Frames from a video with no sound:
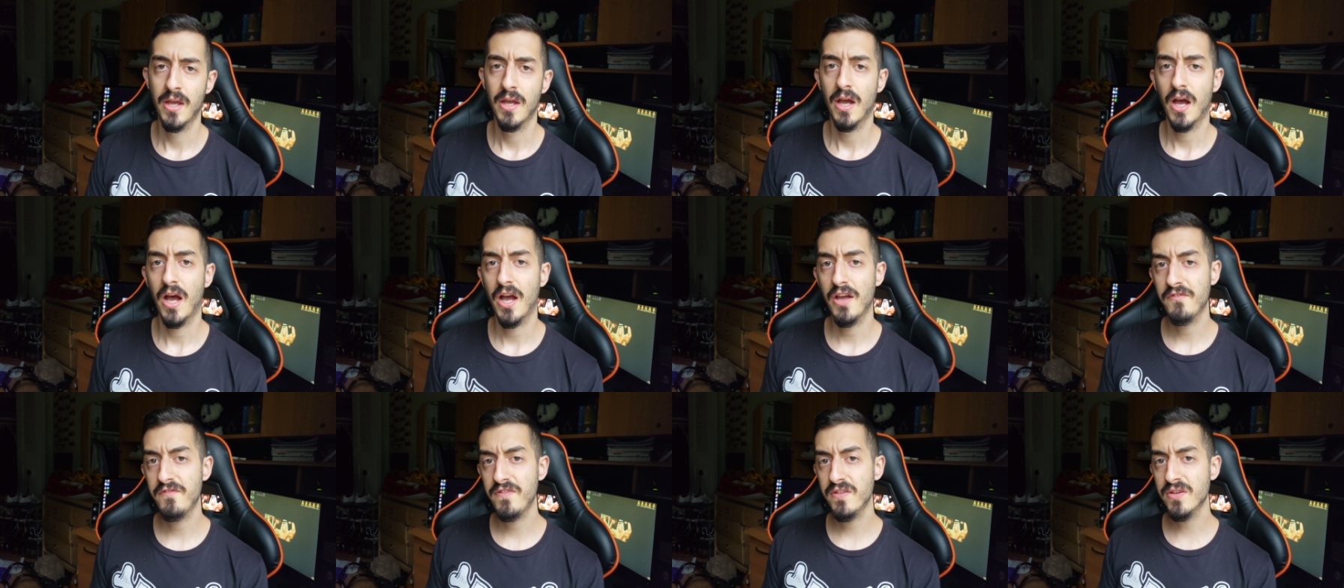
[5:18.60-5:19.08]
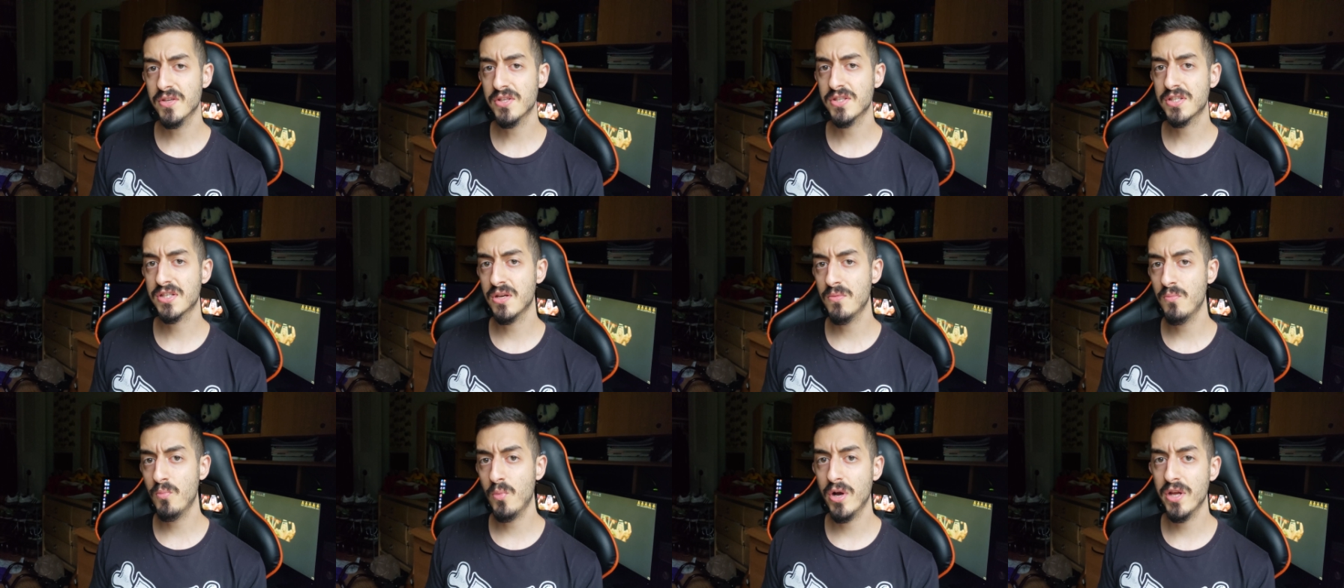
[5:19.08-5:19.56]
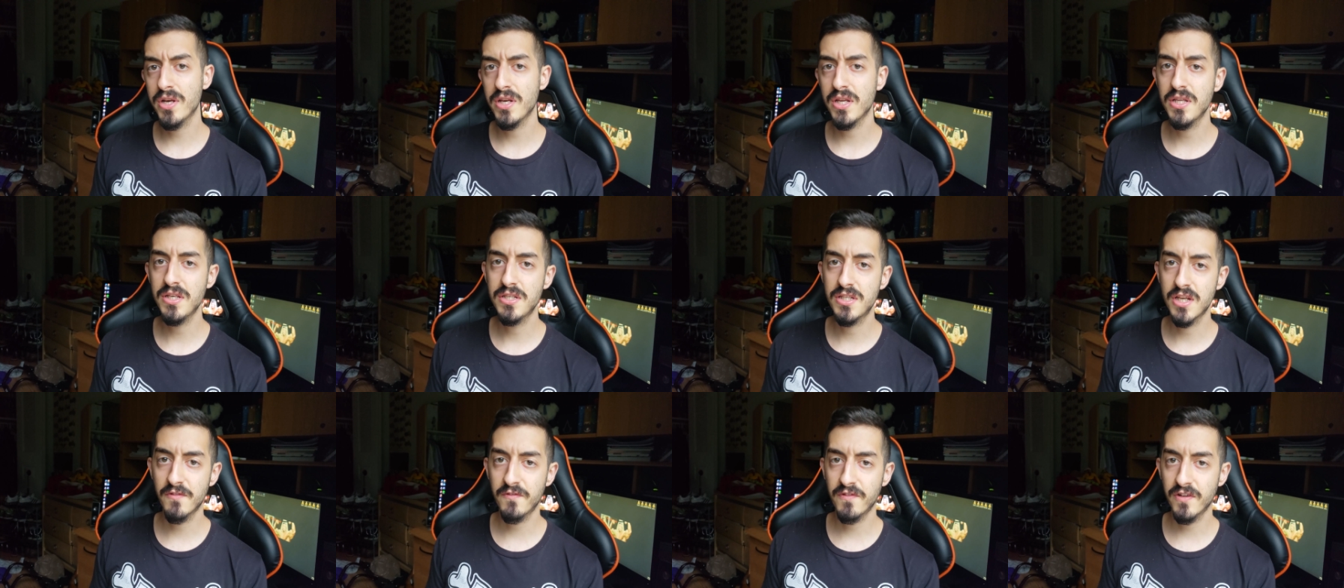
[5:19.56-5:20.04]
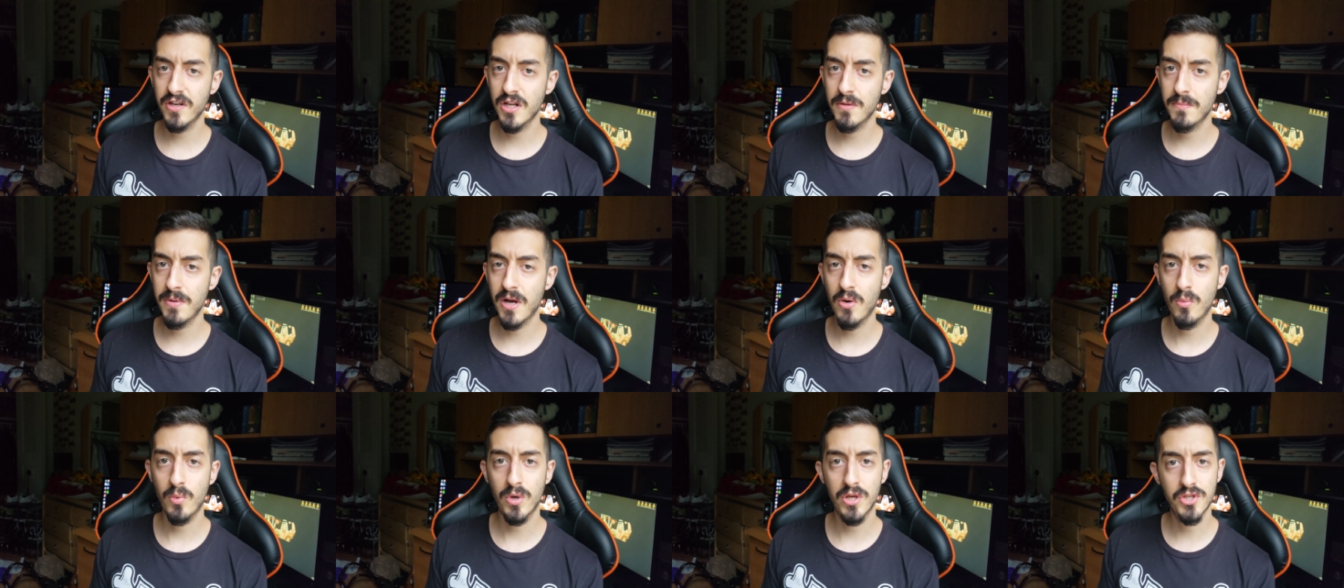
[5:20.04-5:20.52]
I feel somewhat indifferent
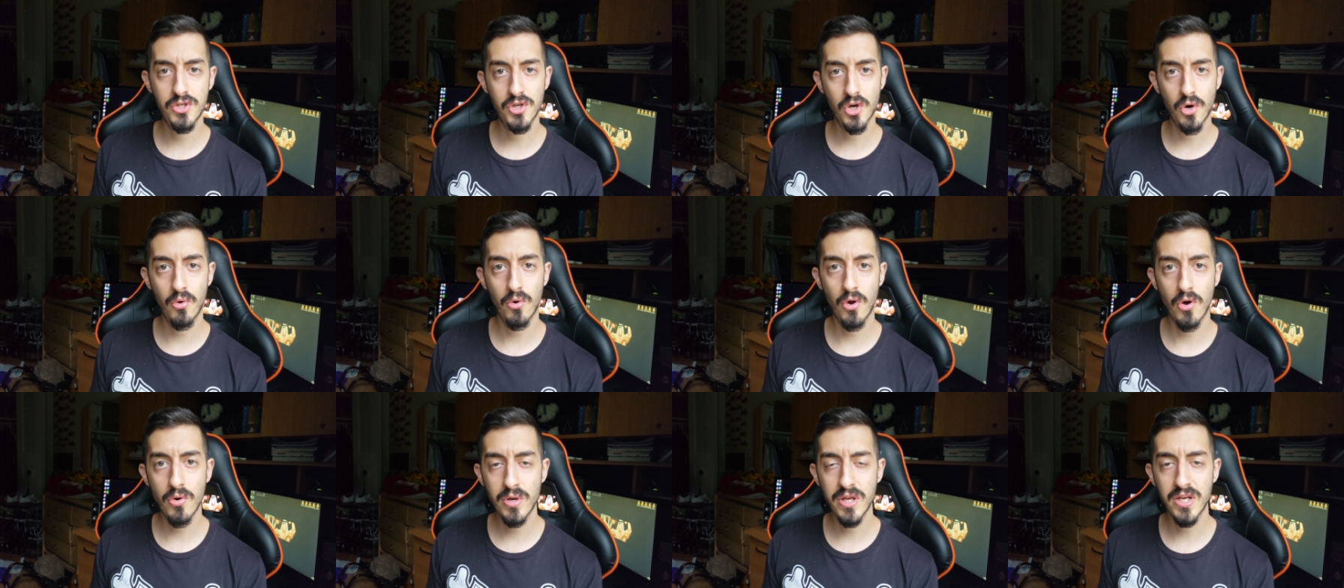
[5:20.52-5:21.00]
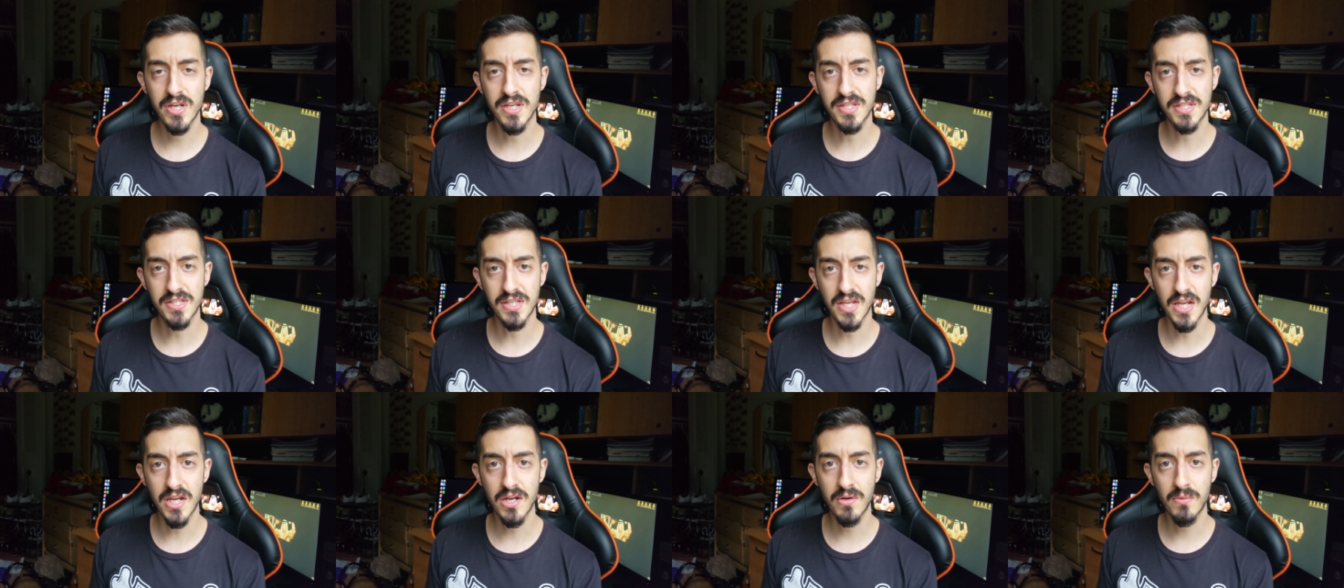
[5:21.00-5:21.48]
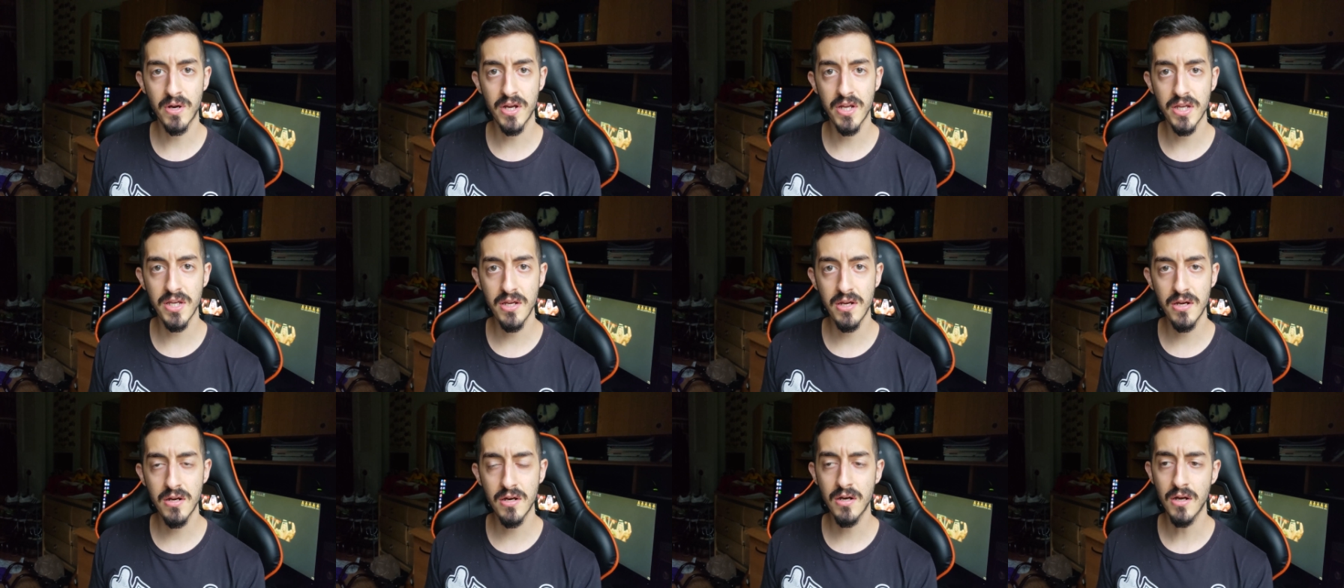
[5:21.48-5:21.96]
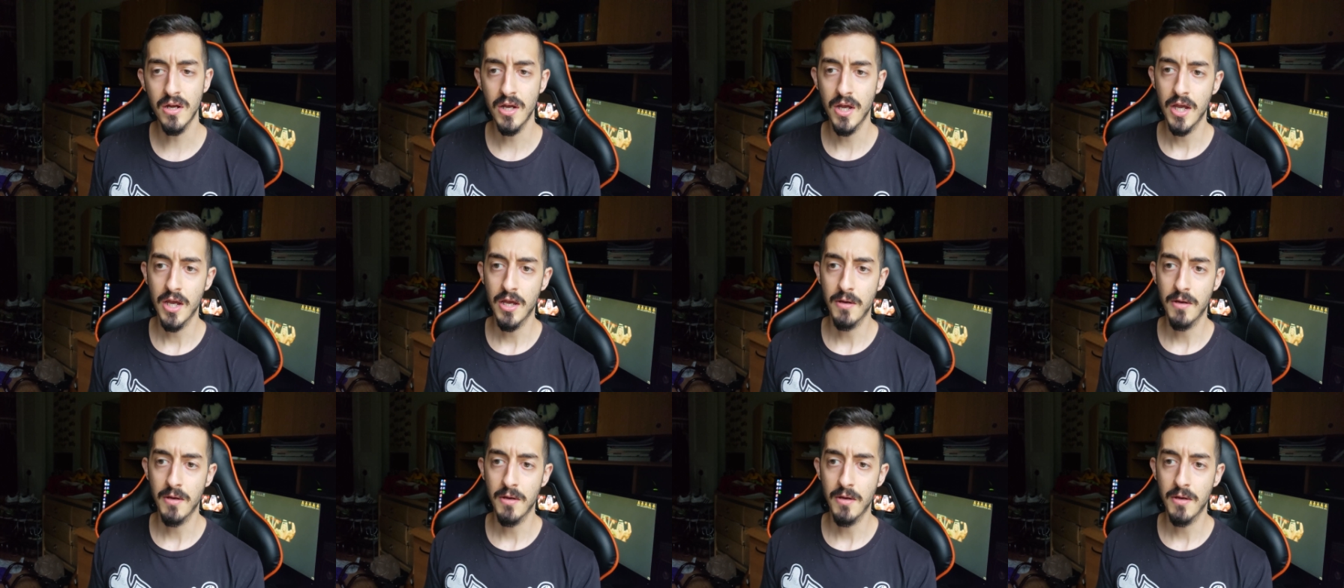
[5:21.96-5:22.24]
about what Joe Rogan is saying right here,